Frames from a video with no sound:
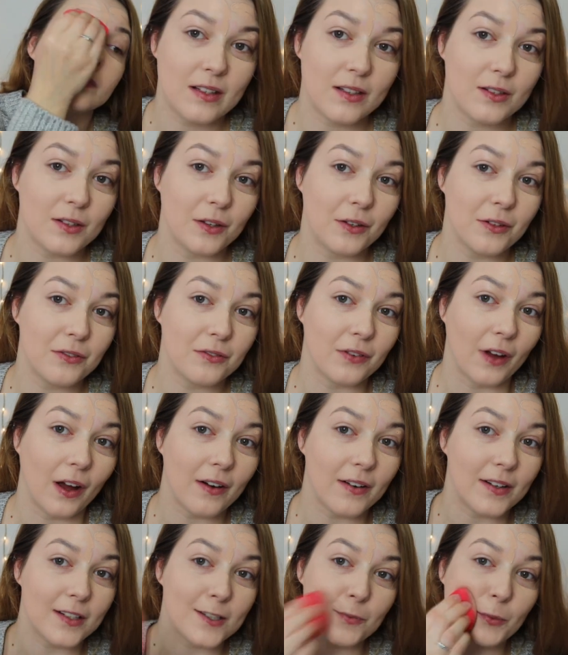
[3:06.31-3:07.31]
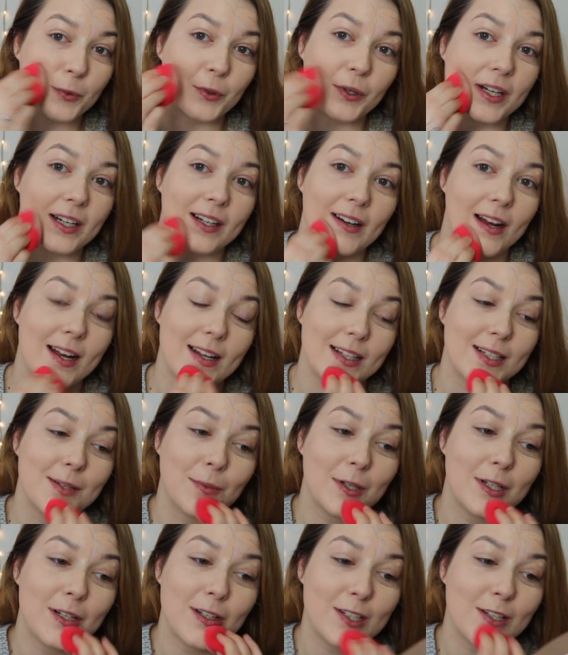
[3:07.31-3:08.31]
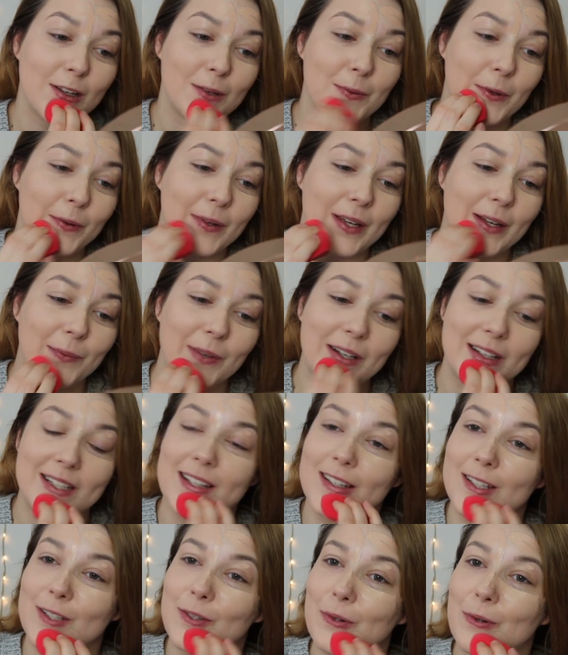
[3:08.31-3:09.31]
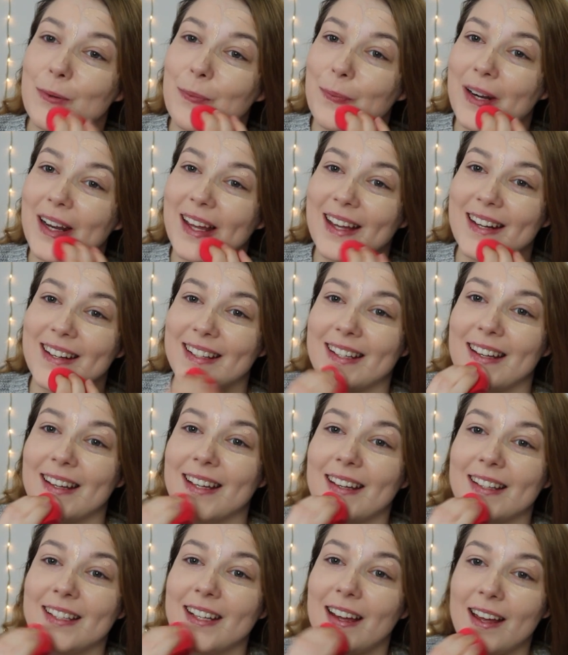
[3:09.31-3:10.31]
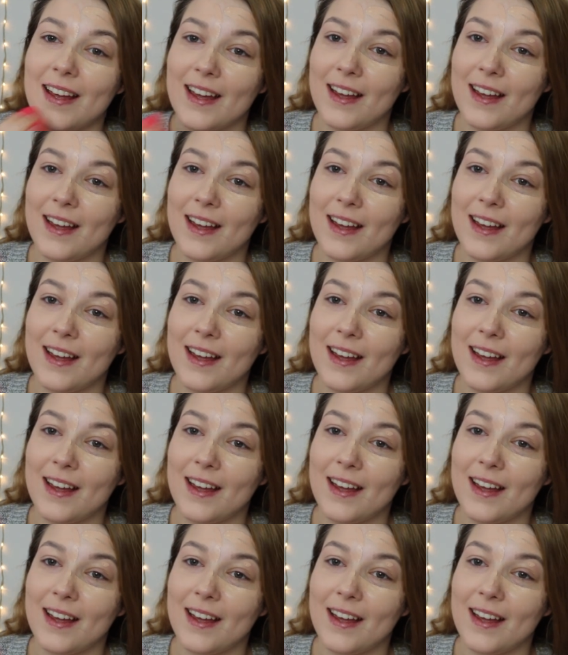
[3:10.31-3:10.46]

So far it's pretty nice. I'm going to zoom you in once it's all blended